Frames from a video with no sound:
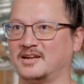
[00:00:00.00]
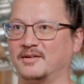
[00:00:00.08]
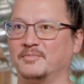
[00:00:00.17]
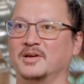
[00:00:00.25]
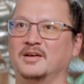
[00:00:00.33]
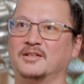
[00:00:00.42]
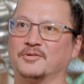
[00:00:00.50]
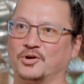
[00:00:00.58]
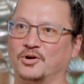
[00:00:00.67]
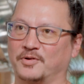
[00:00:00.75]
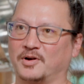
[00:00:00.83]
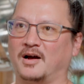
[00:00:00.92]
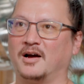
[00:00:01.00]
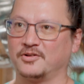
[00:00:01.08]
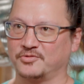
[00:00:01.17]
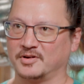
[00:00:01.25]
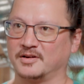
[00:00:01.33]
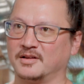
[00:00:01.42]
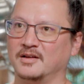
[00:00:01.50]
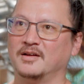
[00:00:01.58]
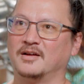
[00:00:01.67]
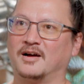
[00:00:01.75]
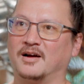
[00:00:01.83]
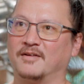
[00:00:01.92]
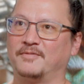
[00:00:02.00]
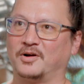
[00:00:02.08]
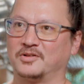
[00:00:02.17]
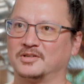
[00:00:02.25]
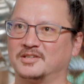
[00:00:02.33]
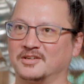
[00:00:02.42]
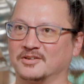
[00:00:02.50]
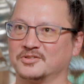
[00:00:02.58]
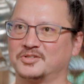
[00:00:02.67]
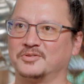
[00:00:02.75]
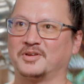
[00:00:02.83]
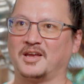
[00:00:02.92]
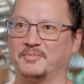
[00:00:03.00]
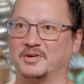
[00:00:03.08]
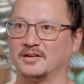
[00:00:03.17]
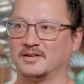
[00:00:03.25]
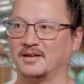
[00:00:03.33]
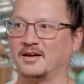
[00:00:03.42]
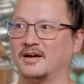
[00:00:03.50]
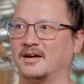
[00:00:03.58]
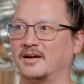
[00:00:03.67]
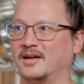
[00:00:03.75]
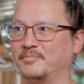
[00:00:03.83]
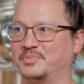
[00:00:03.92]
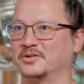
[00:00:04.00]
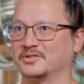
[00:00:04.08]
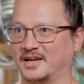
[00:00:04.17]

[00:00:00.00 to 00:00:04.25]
time, there were over 100 volunteers who came in and peeled